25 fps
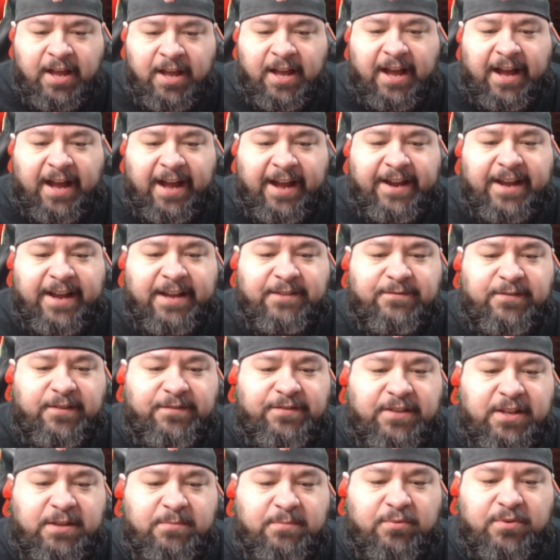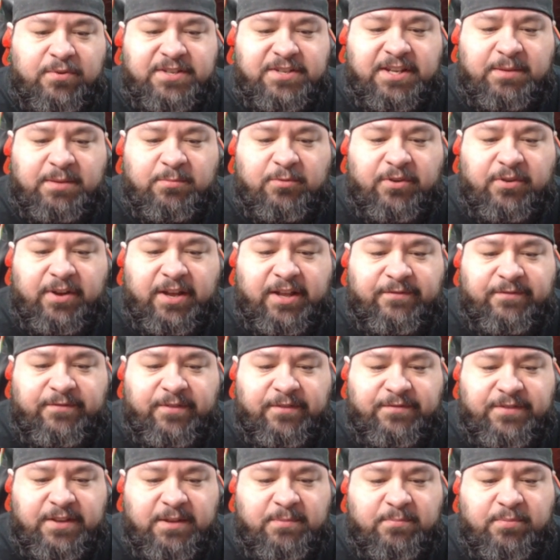I got 15% more health,
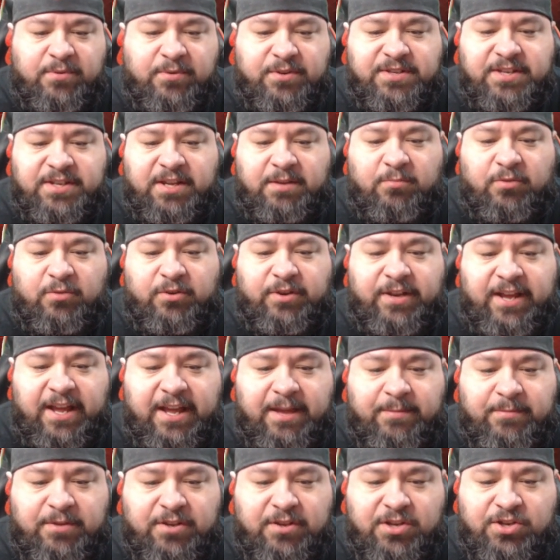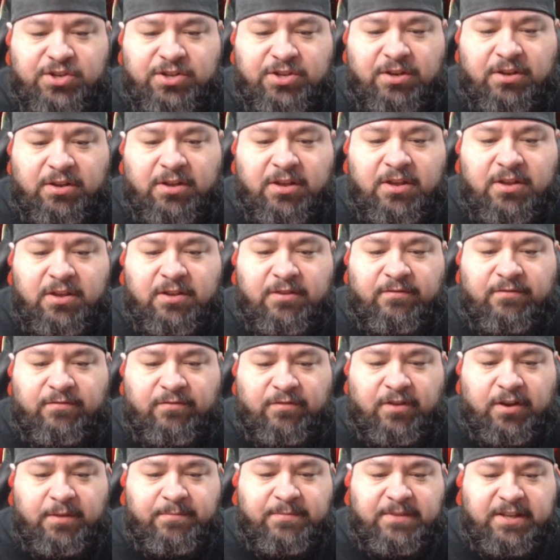15% more damage
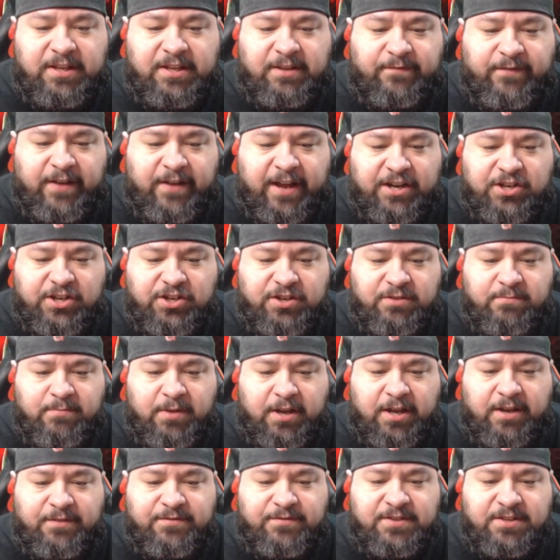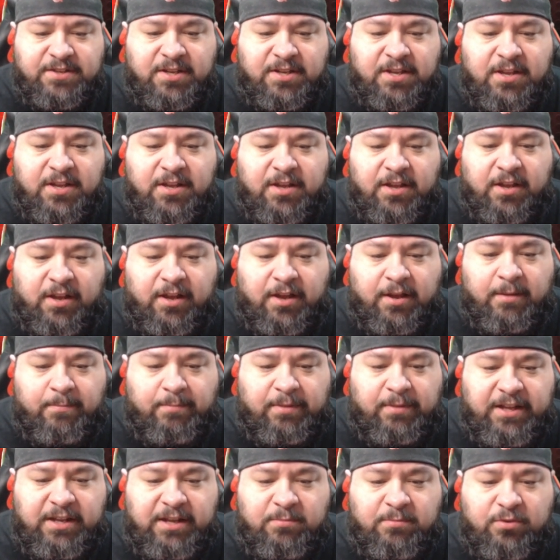from the faction buffs. Uh,
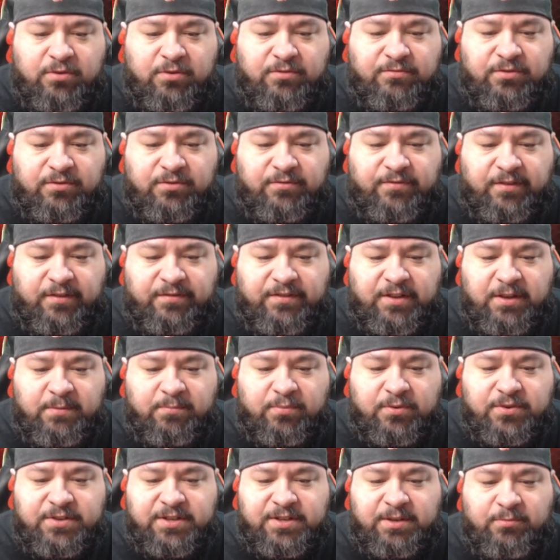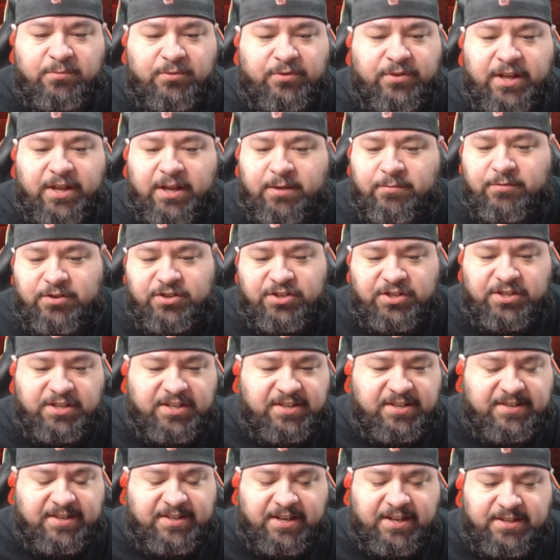bleed move, do 15% more damage. In
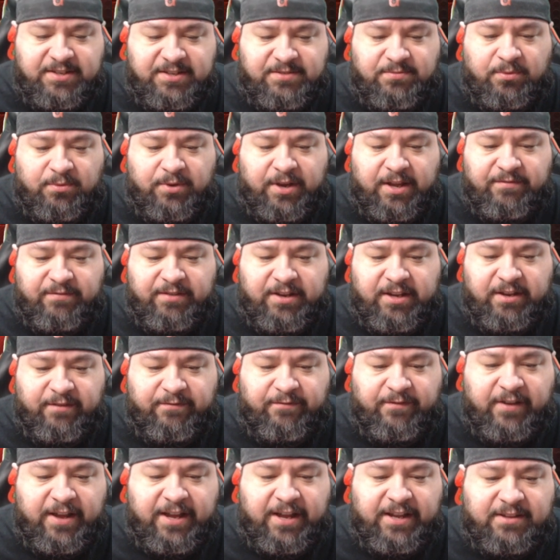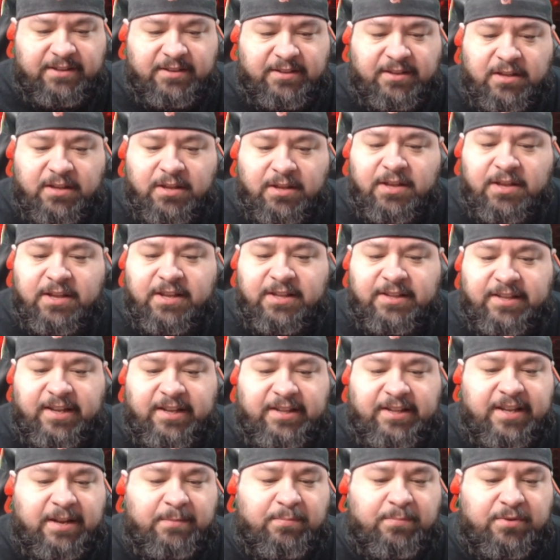this case, won't have any effect.
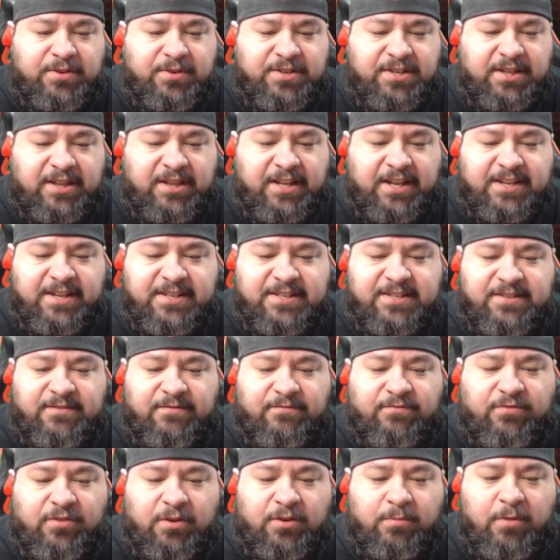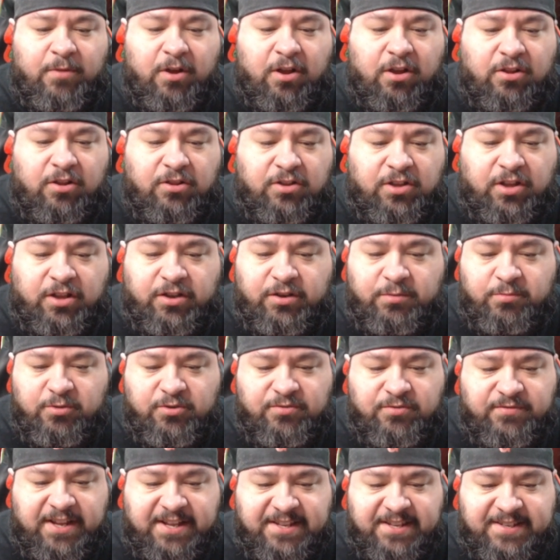Take 10% less from all color
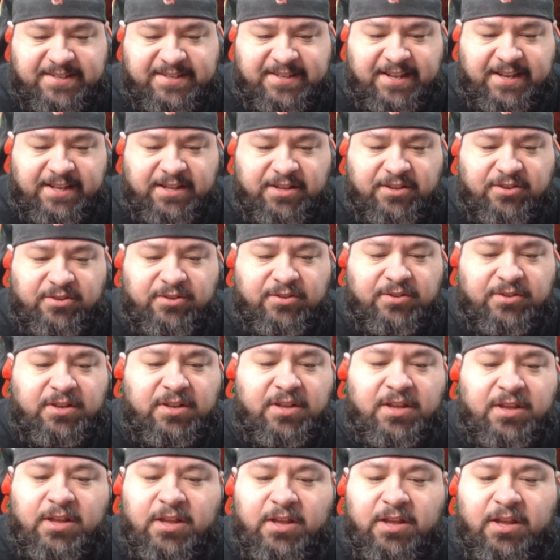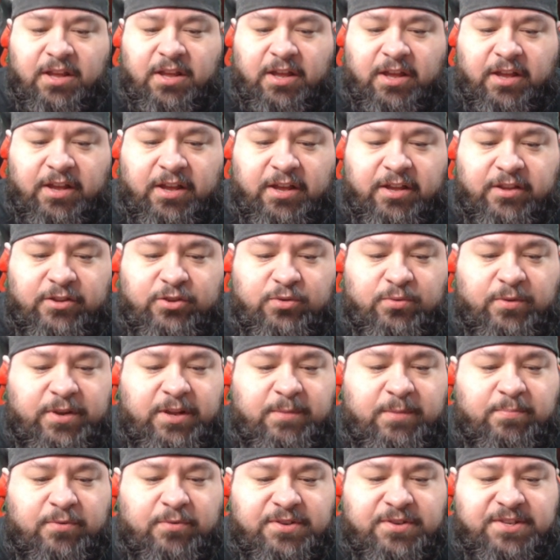move, that's standard.
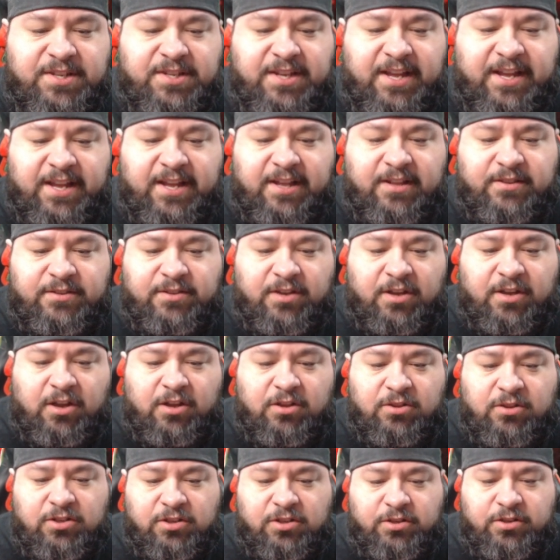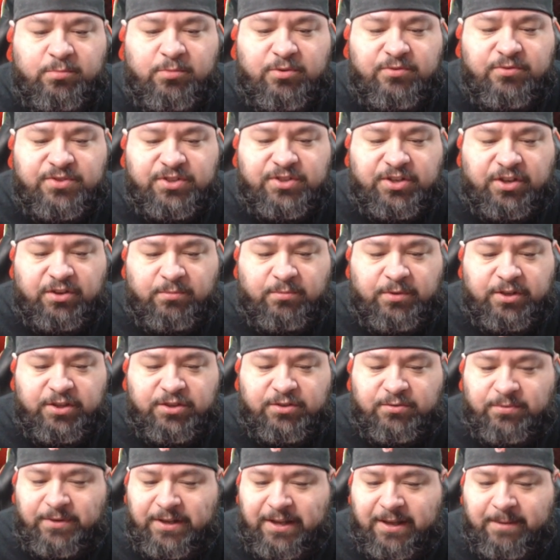20% uh, health, all color moves start with
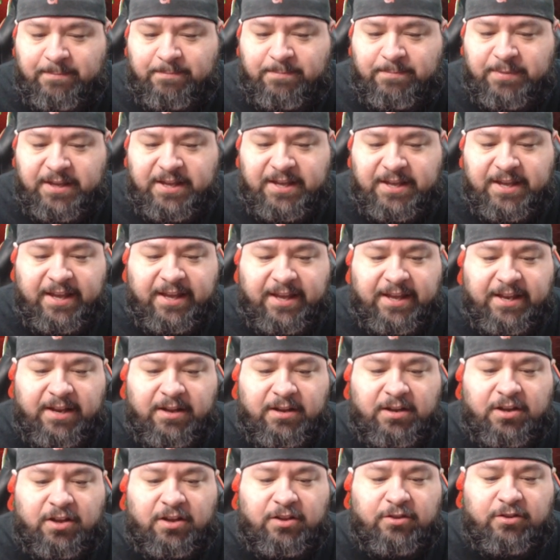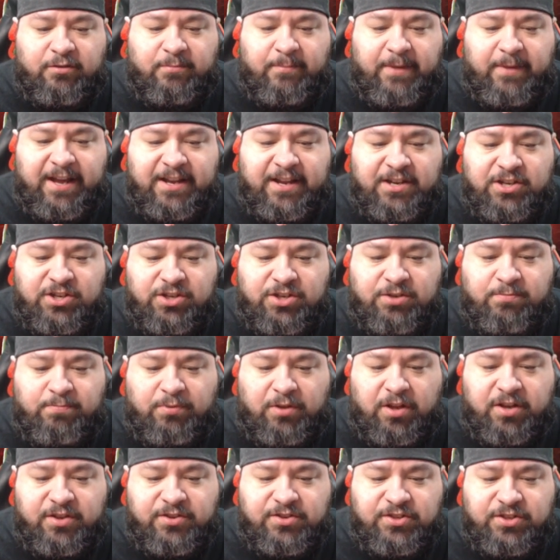3 MP and color match
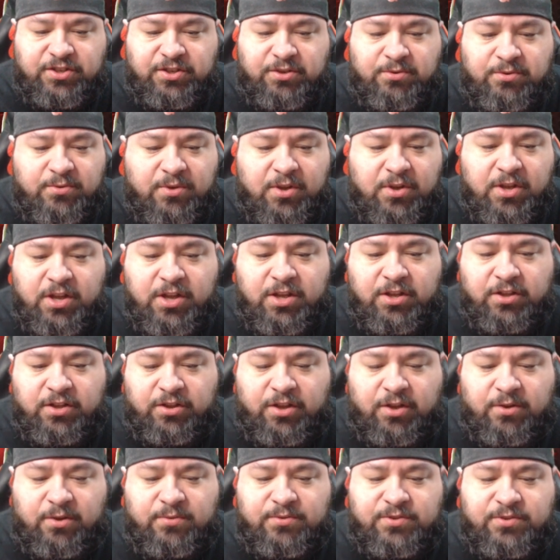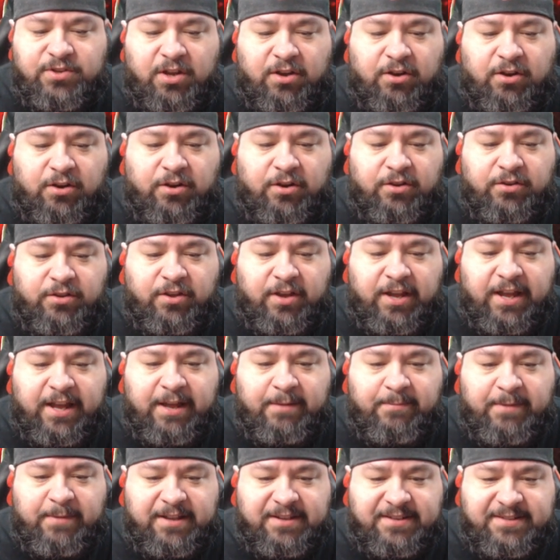plus 2. Those are the
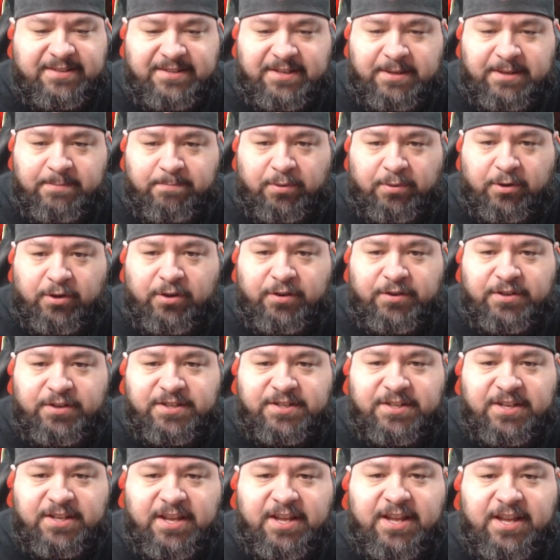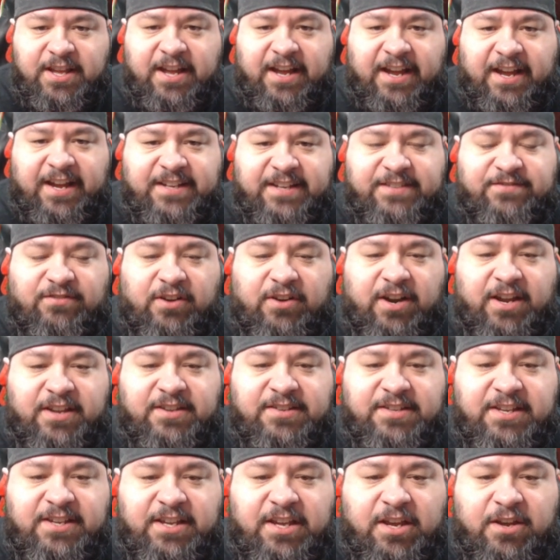MLC perks. As far
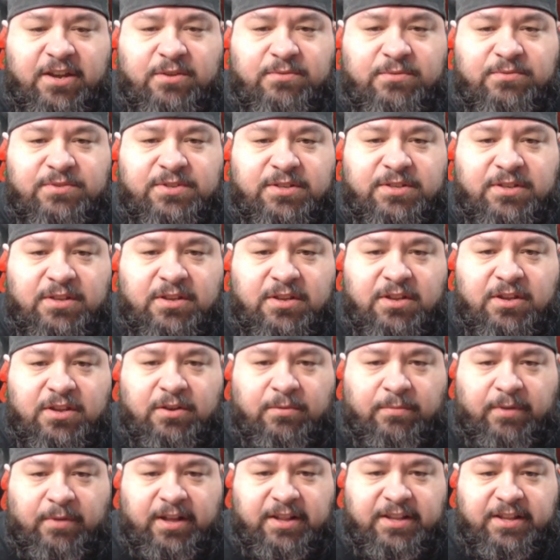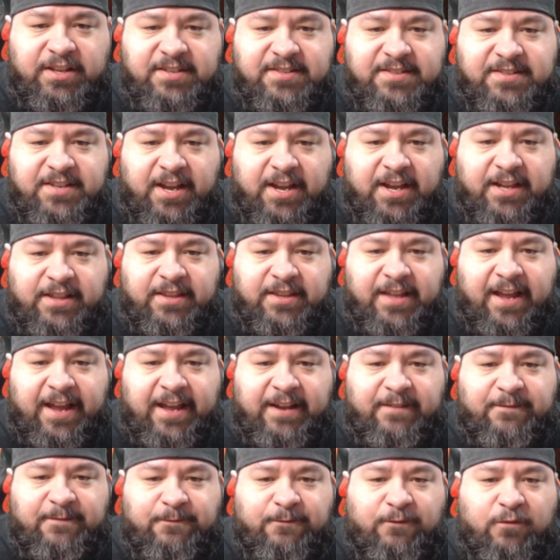as he goes, well, he's got
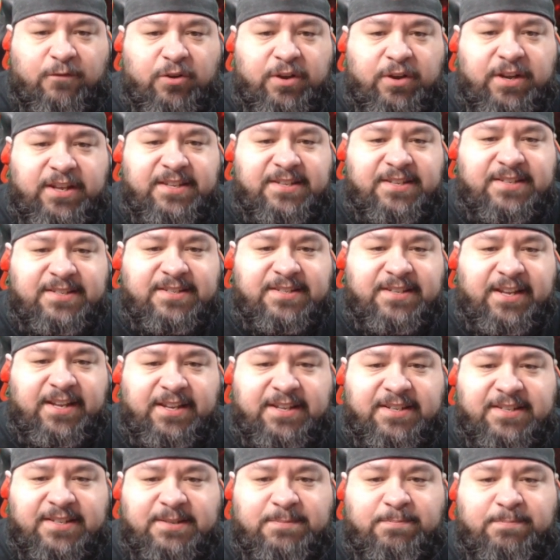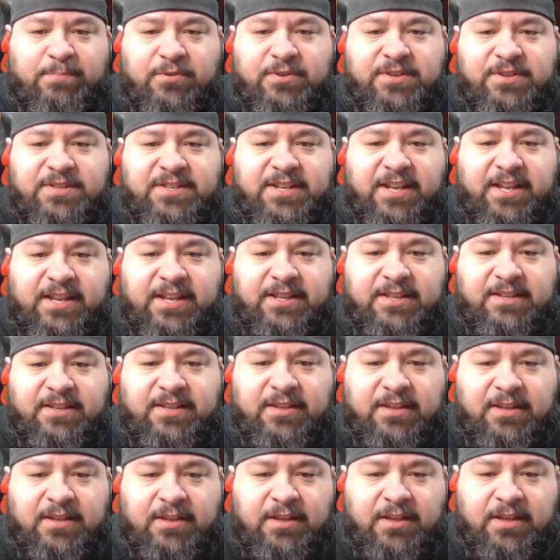that 46%
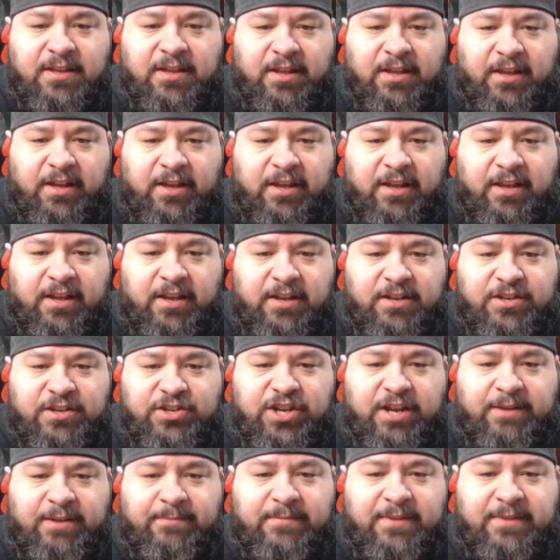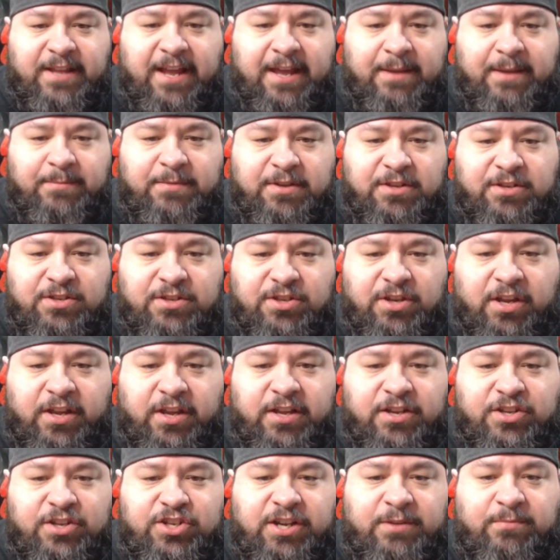uh, gem damage,
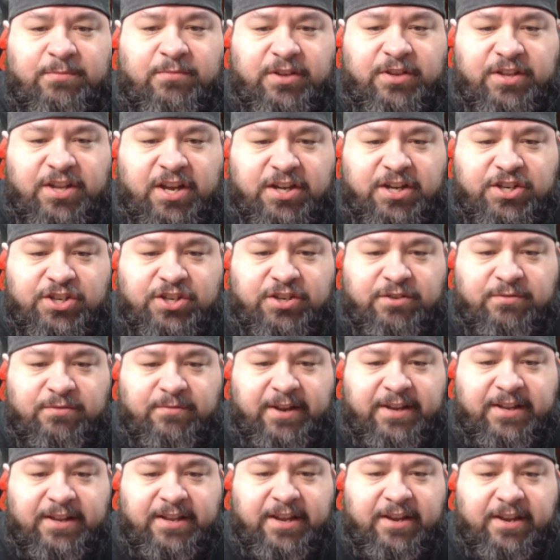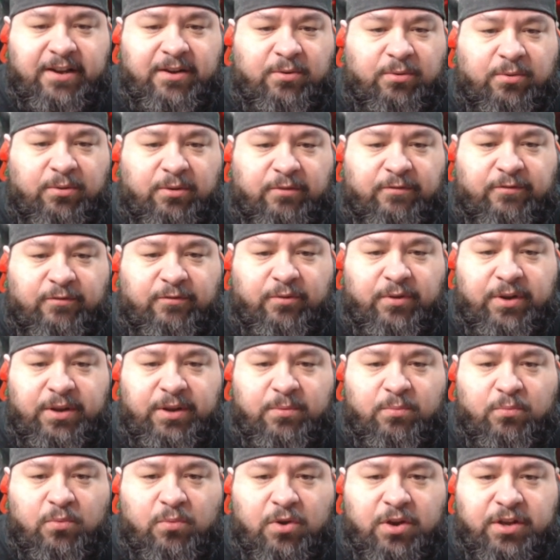uh, gem reduction right there, or
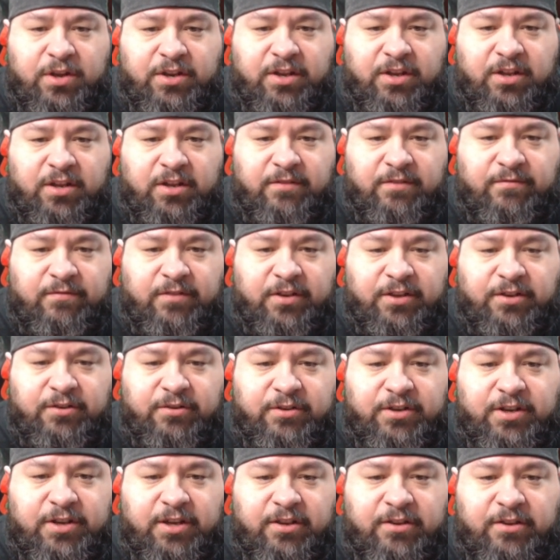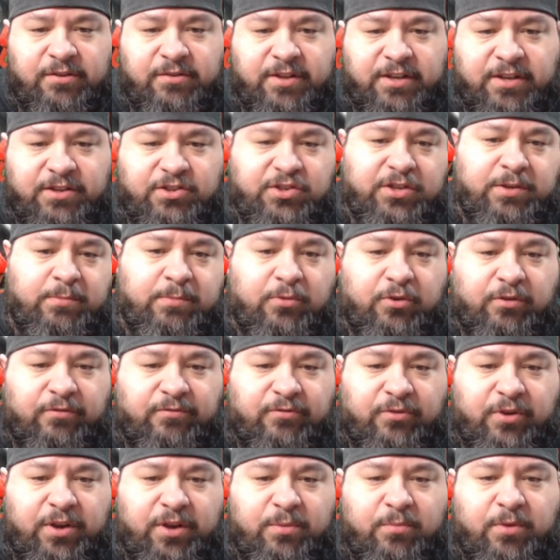41 of other color, actually more,
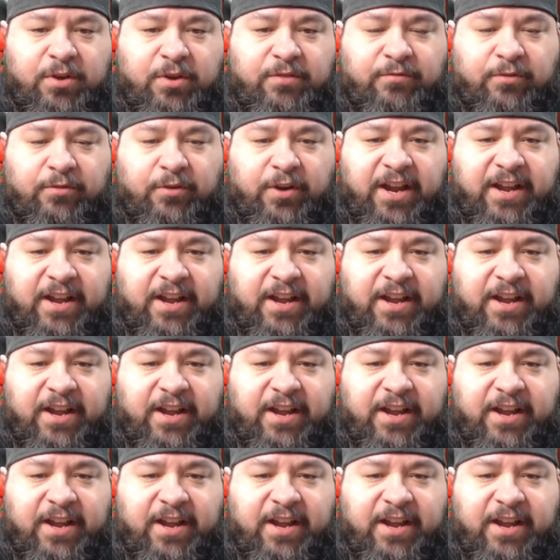41 for